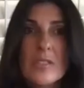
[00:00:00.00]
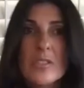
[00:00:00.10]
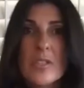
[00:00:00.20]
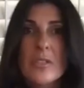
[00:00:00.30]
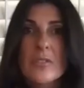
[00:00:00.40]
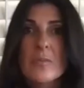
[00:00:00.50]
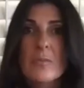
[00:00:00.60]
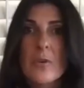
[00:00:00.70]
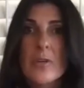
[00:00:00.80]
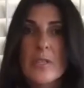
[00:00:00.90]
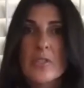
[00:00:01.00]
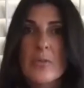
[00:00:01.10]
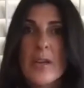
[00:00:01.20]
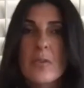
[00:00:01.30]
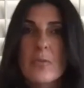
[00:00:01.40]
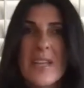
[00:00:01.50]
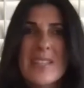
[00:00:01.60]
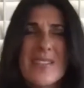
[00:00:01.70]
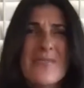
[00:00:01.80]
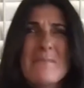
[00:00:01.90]
years in mortgage, right?
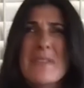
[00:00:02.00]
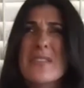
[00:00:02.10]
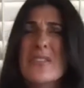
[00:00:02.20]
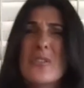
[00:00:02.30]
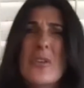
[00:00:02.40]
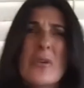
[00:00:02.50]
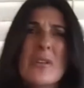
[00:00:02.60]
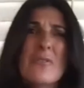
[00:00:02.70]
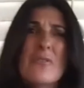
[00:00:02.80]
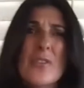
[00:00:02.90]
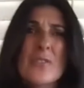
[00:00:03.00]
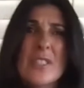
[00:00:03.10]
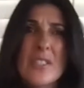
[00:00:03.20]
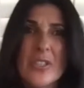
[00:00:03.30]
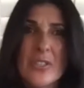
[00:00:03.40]
Rates haven't been this low in 50 years.